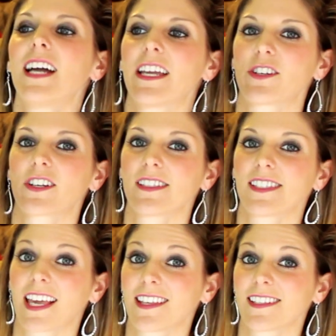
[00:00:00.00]
And you're going to
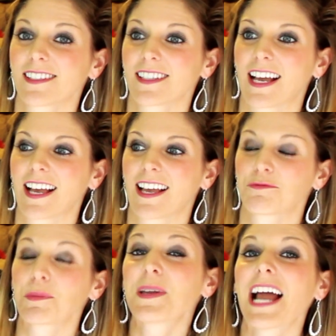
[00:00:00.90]
say this,
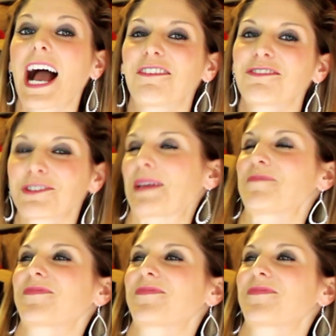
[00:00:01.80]
repeat after me.